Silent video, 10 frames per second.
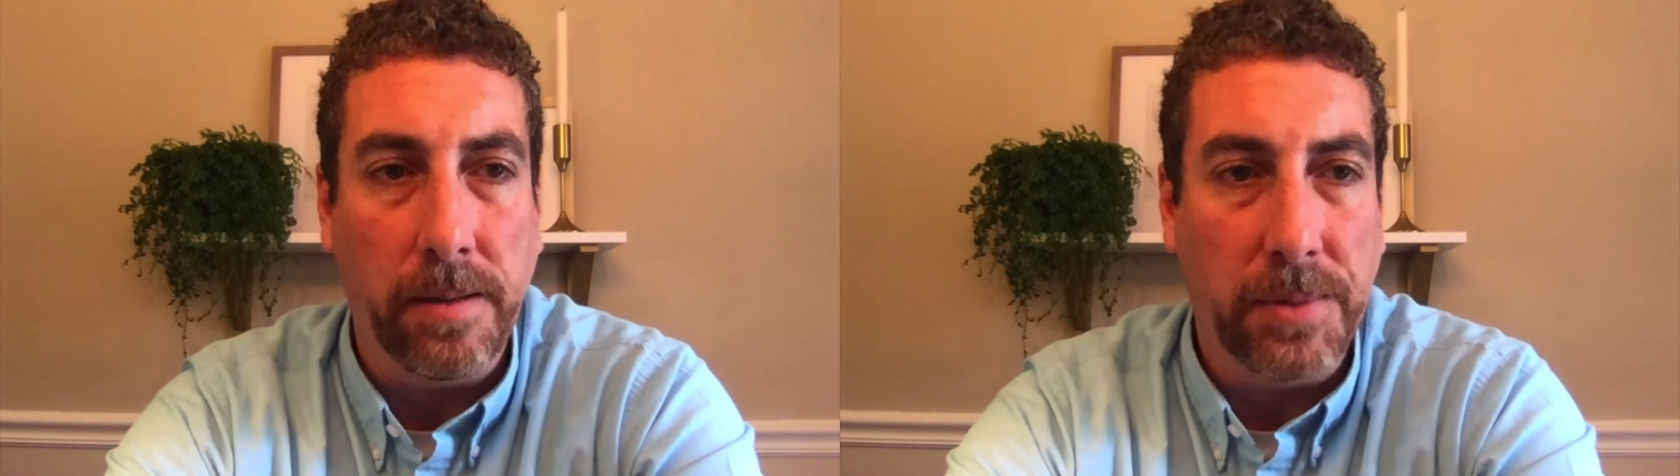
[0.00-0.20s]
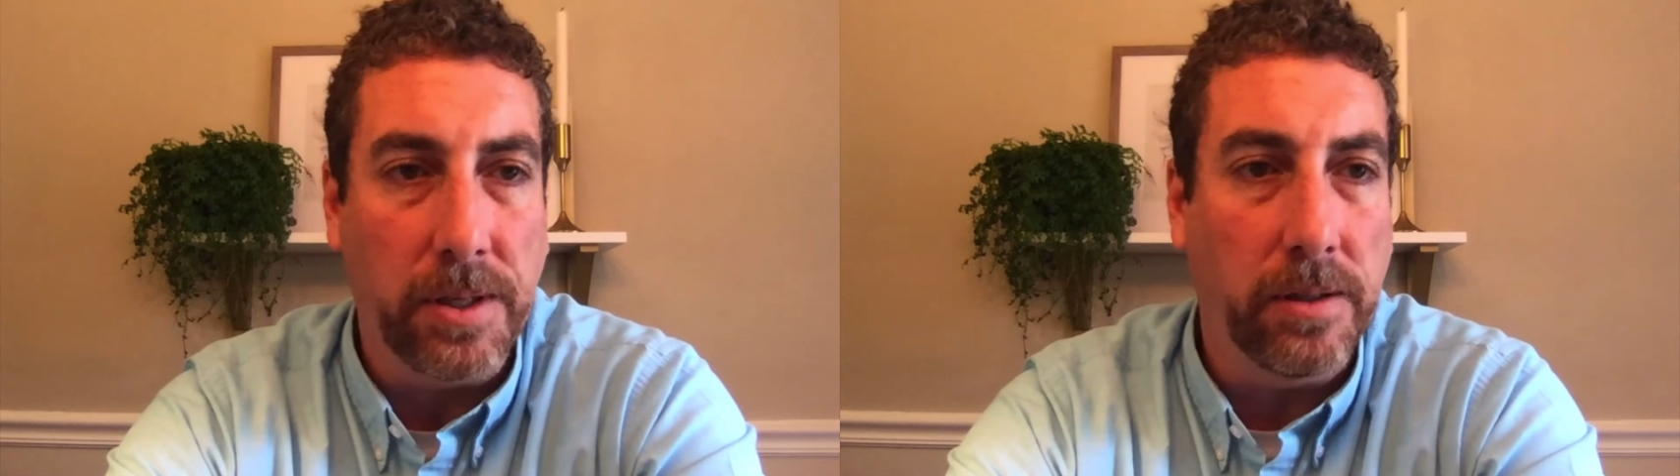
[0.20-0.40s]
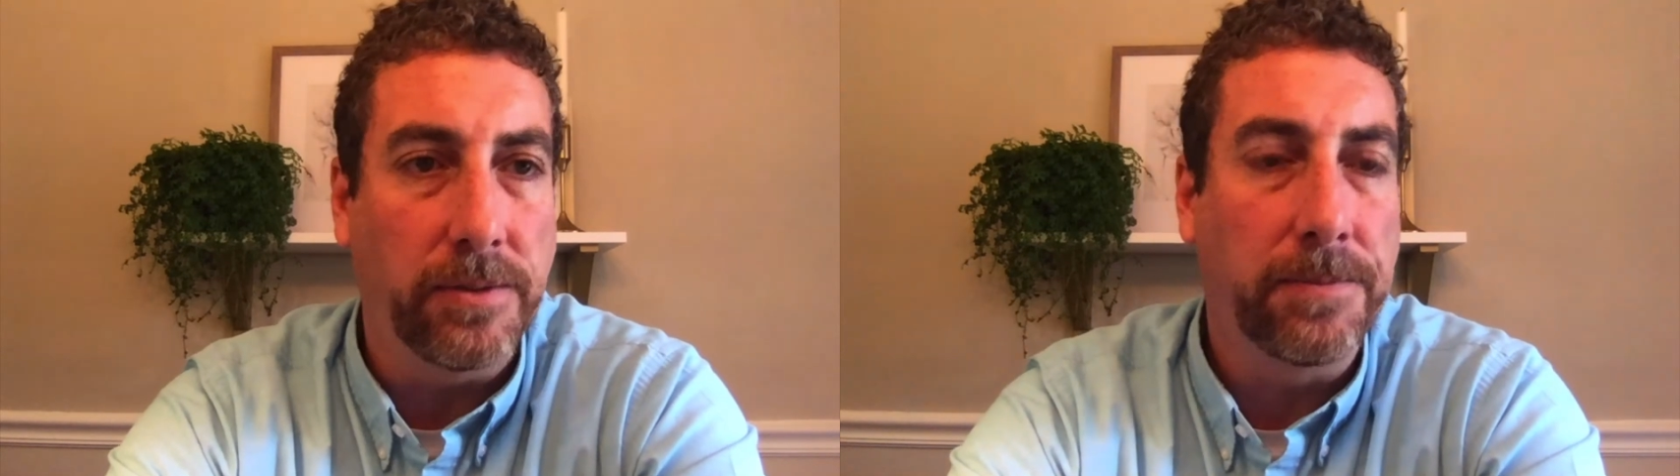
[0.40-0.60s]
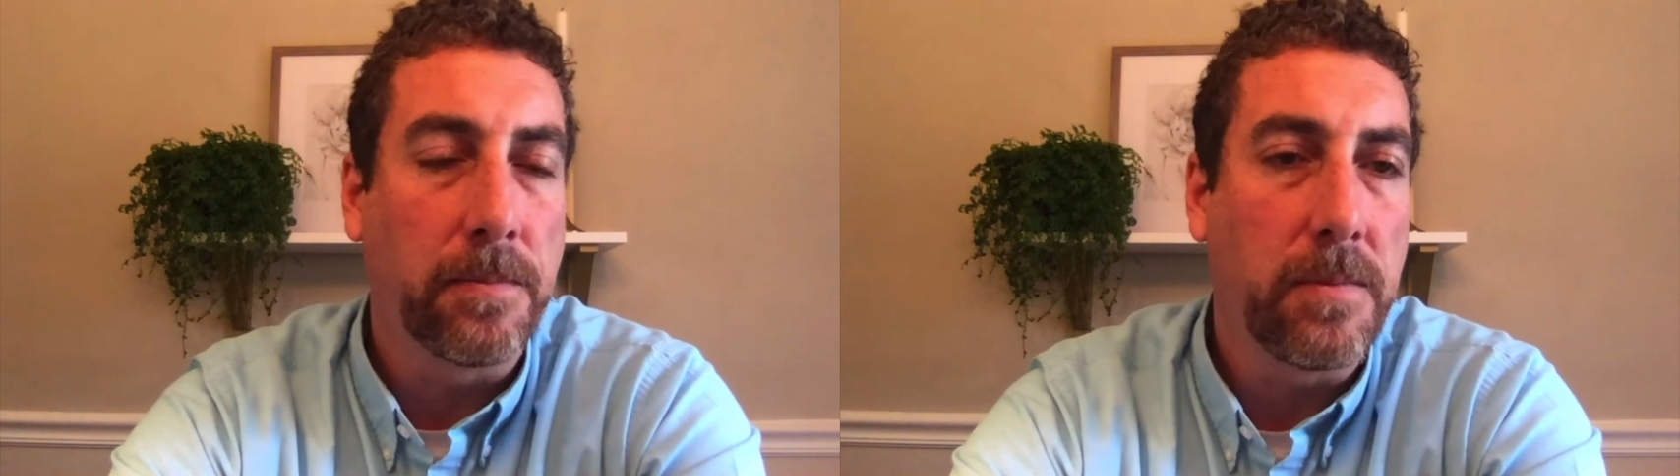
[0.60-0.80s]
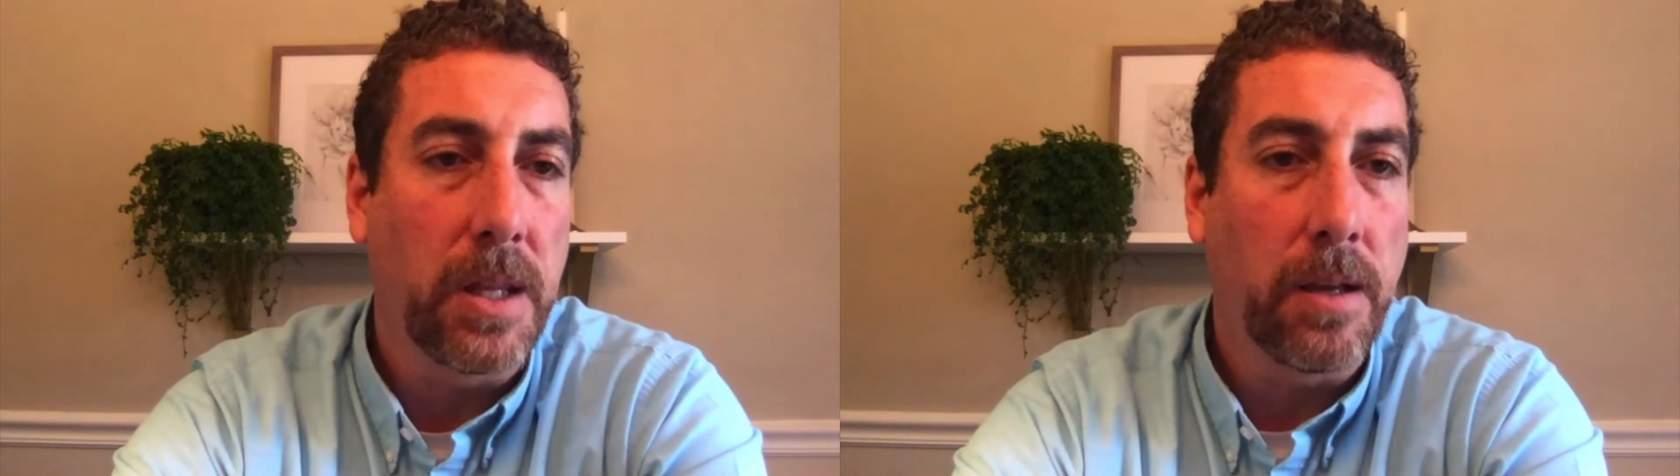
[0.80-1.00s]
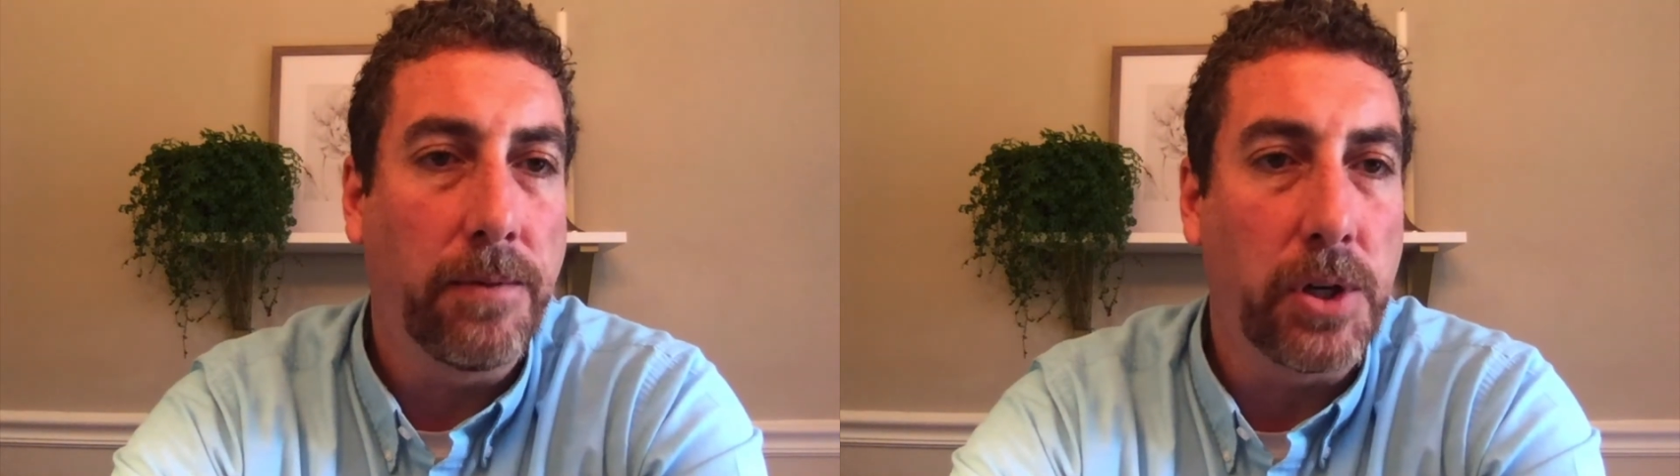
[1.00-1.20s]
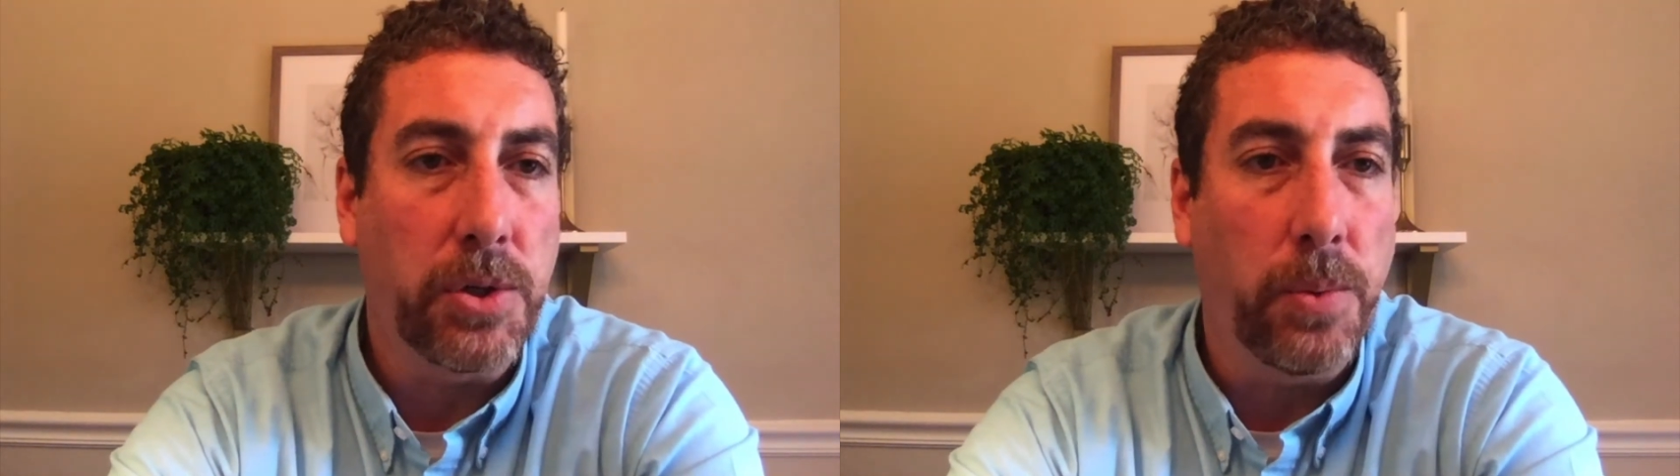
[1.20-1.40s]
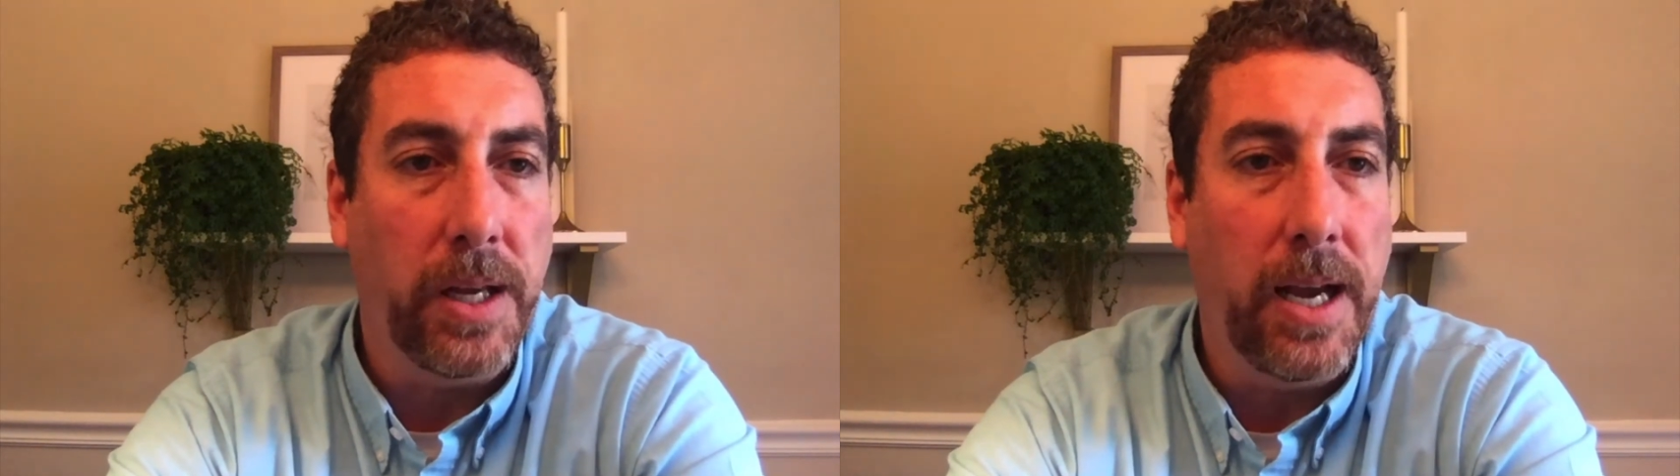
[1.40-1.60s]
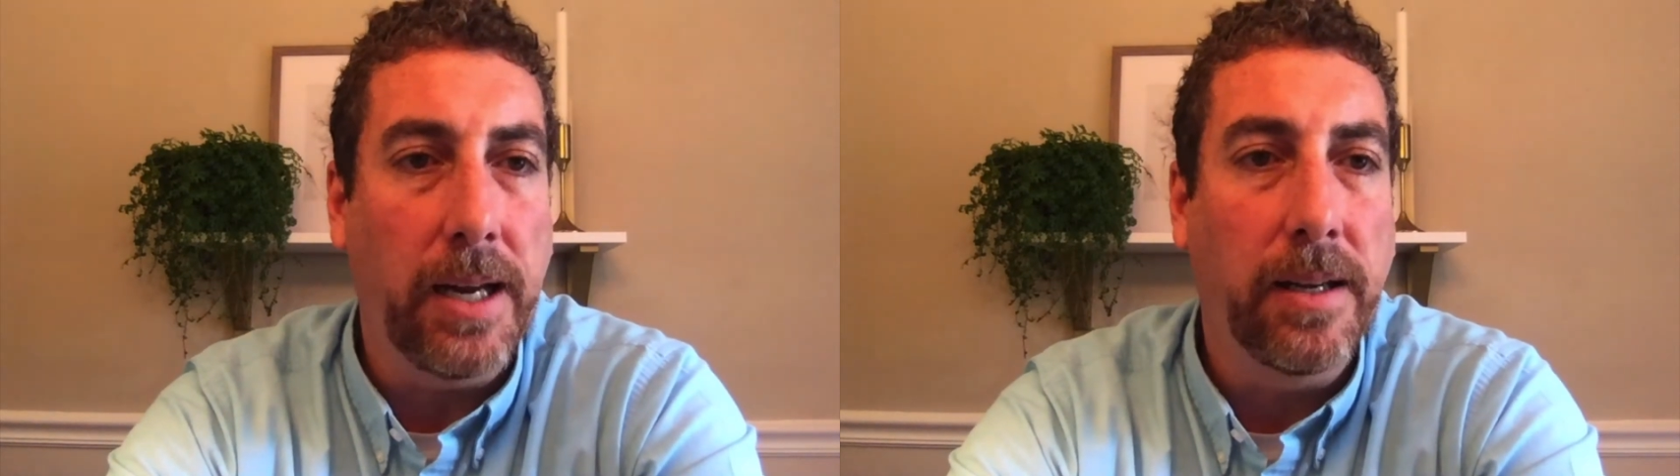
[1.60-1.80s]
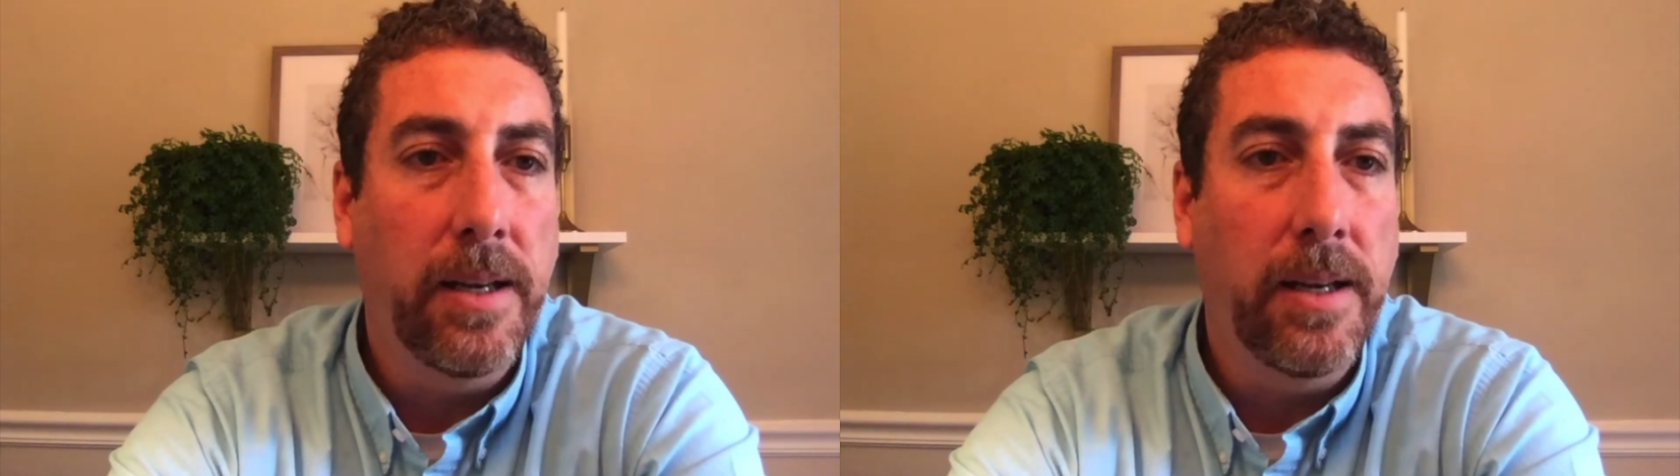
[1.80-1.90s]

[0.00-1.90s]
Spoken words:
himself. Verse 28,